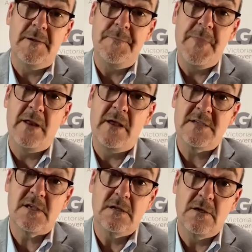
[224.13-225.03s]

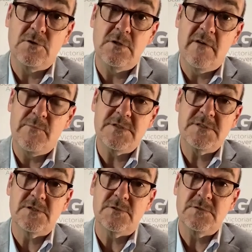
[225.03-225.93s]
and asking local
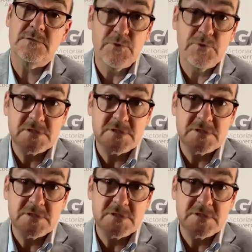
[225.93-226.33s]
government to